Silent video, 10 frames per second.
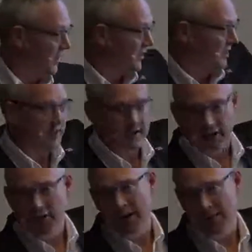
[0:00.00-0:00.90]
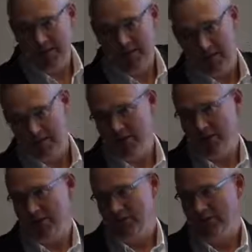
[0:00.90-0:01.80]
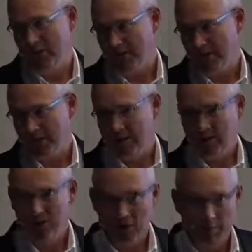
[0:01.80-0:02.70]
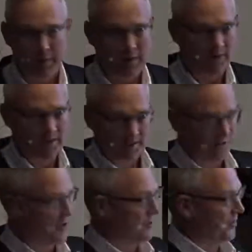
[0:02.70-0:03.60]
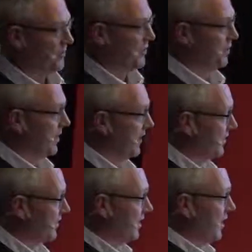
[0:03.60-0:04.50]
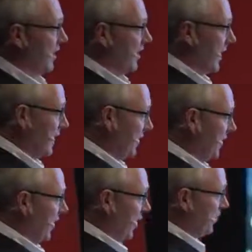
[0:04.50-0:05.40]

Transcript: can see it's an incredibly tough position to try and make. The real power, as I've shown you, is when you blend. Now, even in our own